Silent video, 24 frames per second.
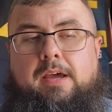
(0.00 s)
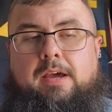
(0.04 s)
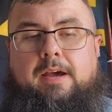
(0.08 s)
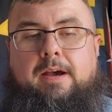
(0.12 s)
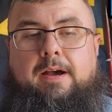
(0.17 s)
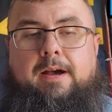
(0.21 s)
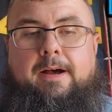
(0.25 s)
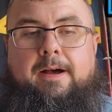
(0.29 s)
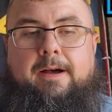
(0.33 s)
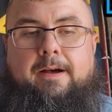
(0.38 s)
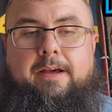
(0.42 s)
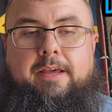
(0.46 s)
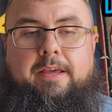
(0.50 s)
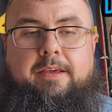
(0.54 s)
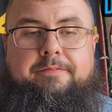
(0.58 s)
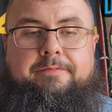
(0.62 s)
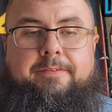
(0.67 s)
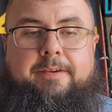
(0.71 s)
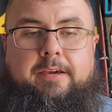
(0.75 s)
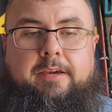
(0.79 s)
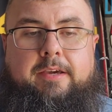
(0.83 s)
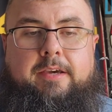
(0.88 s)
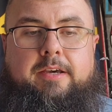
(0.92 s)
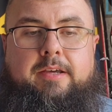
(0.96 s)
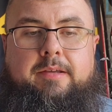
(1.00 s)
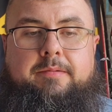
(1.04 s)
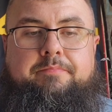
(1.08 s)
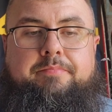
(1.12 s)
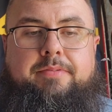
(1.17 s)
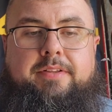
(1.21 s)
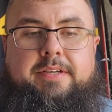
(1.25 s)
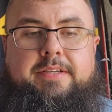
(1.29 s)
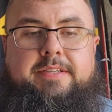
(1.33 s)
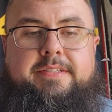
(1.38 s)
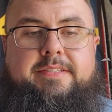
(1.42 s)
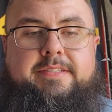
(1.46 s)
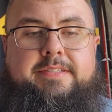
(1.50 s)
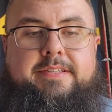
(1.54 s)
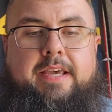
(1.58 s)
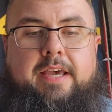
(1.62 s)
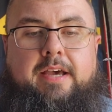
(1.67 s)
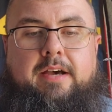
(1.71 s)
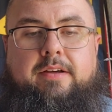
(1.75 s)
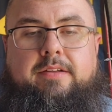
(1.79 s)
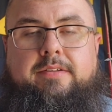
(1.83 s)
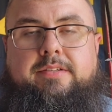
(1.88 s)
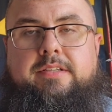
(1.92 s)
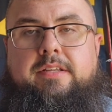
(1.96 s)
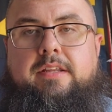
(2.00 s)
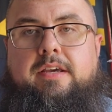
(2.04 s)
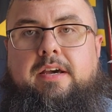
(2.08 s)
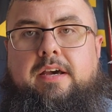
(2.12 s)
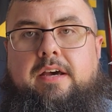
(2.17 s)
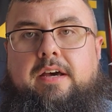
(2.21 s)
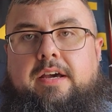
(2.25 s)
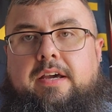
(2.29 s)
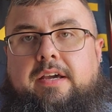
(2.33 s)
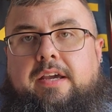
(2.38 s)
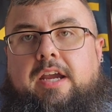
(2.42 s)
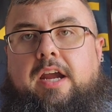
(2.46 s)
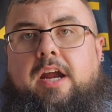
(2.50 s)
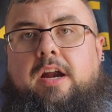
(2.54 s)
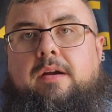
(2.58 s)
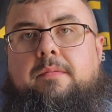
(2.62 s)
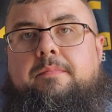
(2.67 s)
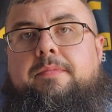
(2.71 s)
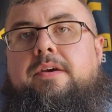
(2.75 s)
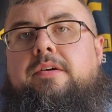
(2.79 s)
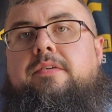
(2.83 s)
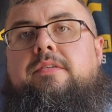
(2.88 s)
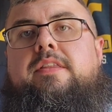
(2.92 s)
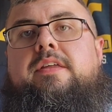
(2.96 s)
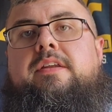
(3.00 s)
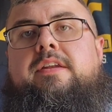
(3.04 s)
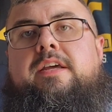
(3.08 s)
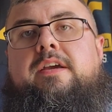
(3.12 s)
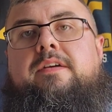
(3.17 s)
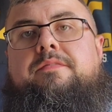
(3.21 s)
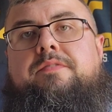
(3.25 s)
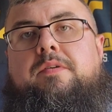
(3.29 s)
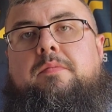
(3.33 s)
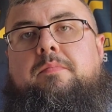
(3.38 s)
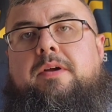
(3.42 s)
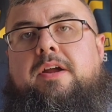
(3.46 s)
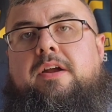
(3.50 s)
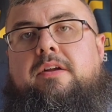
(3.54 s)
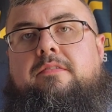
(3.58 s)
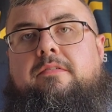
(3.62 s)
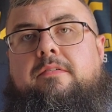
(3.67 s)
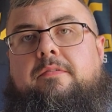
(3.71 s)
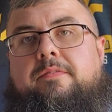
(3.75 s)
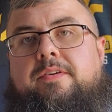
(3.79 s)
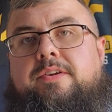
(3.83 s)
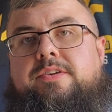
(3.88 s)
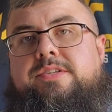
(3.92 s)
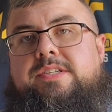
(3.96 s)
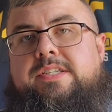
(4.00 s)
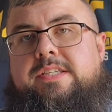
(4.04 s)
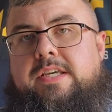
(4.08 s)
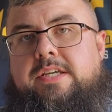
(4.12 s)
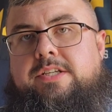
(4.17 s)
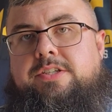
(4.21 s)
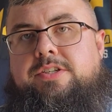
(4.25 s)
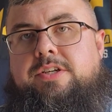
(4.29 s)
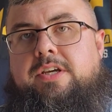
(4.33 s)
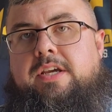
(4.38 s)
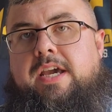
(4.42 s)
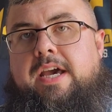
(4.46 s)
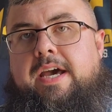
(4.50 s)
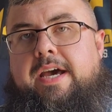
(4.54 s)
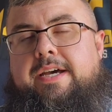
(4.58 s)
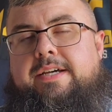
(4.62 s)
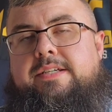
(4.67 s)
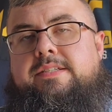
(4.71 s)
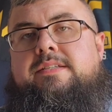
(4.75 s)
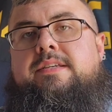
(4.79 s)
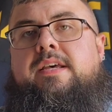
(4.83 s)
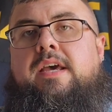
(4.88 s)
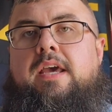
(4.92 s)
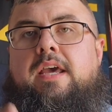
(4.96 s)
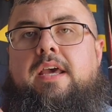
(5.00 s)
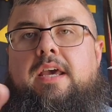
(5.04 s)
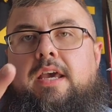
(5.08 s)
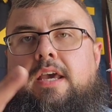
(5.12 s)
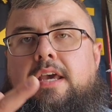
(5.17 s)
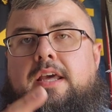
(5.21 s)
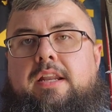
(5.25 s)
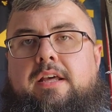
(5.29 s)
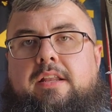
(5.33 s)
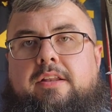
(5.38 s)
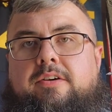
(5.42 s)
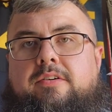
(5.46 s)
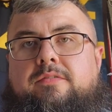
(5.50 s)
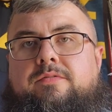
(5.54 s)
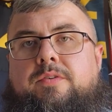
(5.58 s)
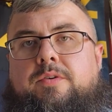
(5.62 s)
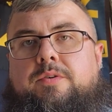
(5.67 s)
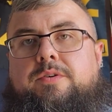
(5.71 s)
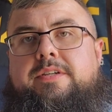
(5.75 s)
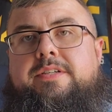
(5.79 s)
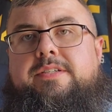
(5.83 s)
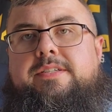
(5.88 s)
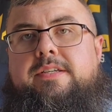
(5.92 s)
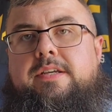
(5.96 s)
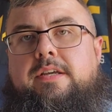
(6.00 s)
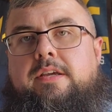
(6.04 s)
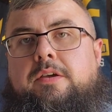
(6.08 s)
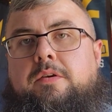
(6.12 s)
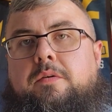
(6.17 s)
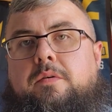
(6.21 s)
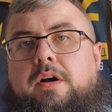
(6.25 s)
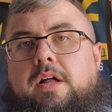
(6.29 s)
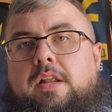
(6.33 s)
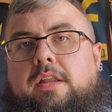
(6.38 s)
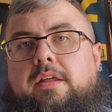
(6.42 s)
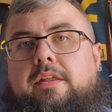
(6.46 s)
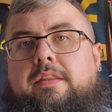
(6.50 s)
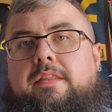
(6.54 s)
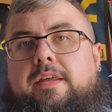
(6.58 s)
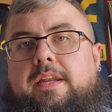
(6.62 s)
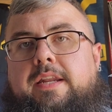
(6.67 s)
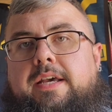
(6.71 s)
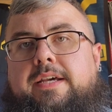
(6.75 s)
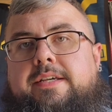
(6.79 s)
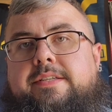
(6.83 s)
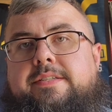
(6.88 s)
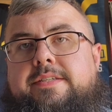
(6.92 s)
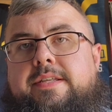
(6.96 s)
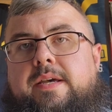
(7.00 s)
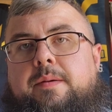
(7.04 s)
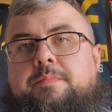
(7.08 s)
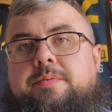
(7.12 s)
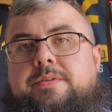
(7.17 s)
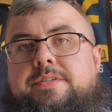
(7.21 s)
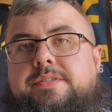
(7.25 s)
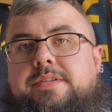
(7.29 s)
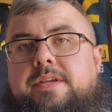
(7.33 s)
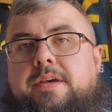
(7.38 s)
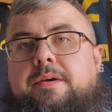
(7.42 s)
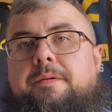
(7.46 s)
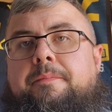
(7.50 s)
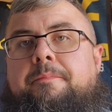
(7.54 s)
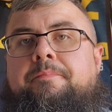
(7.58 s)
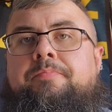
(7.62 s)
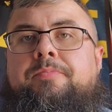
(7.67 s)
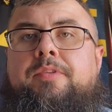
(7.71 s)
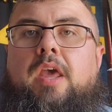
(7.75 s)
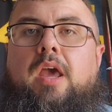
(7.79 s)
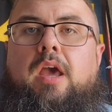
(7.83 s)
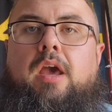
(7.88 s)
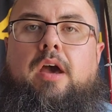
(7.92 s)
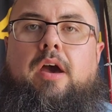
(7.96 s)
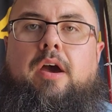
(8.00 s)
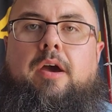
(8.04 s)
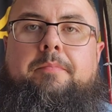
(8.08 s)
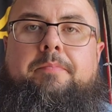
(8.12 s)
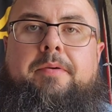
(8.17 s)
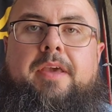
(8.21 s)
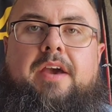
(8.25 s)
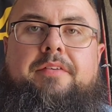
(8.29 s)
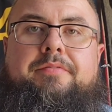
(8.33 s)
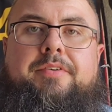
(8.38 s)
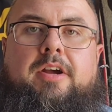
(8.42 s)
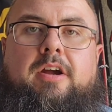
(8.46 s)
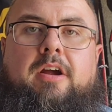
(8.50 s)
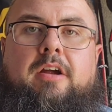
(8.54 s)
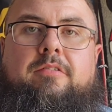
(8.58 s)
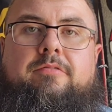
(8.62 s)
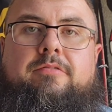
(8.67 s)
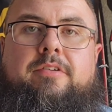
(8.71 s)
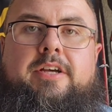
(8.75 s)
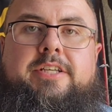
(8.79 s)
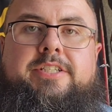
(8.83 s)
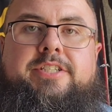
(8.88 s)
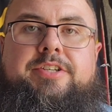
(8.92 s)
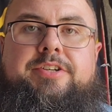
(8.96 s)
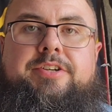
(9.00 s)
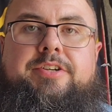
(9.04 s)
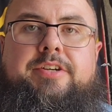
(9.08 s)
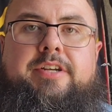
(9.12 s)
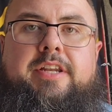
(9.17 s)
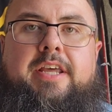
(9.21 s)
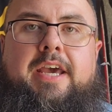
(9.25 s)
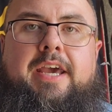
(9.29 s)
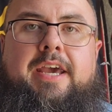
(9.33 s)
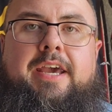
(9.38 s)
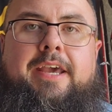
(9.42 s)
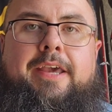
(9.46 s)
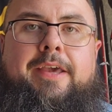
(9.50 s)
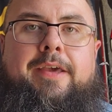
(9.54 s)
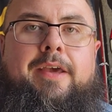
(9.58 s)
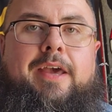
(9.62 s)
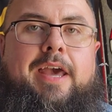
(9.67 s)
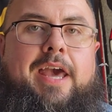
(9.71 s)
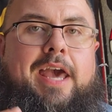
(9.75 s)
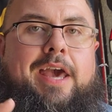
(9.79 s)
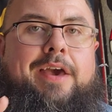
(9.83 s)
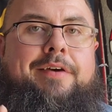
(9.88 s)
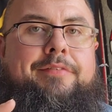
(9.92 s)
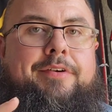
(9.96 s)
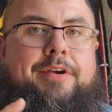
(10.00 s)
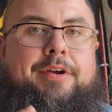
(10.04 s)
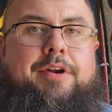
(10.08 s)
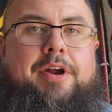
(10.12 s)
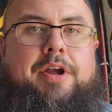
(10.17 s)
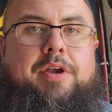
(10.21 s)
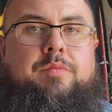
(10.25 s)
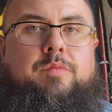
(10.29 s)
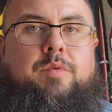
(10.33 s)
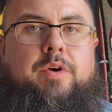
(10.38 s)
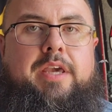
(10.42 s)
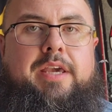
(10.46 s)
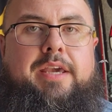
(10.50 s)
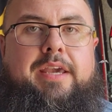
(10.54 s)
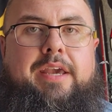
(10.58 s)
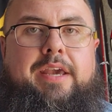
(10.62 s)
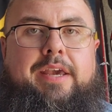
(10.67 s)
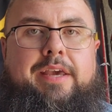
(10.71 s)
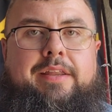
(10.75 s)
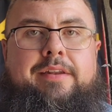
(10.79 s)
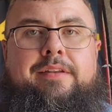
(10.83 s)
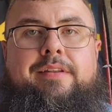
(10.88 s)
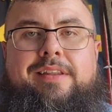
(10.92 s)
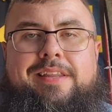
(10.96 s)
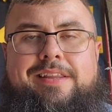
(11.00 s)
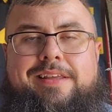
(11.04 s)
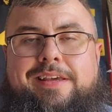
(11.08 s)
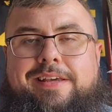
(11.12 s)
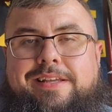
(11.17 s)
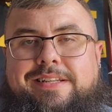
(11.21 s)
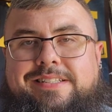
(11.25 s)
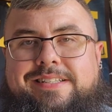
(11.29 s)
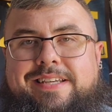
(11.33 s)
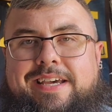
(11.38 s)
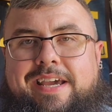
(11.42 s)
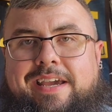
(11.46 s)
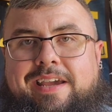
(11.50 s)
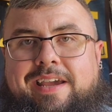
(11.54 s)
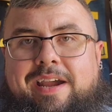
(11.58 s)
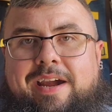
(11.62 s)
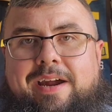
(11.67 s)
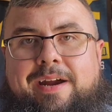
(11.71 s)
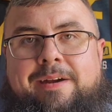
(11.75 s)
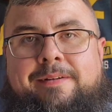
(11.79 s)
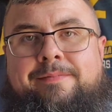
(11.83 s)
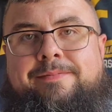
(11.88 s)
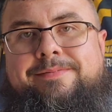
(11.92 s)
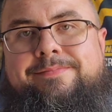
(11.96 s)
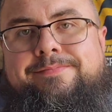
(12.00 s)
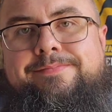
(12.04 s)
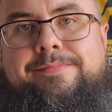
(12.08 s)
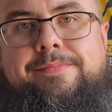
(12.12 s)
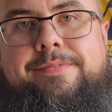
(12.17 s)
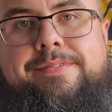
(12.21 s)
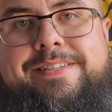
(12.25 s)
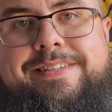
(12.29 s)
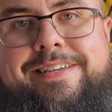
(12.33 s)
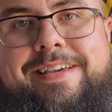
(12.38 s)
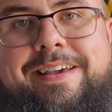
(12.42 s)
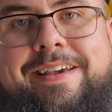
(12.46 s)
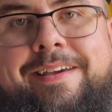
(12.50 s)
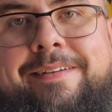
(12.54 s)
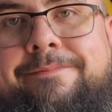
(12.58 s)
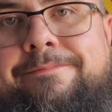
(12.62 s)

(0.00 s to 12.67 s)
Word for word: Uh, if you could, please tell uh, Caribou that Denver Beard Review sent you guys, and I look forward to seeing you all on the next episode. Hope you have a great rest of your day. Have a great weekend and take care. See ya.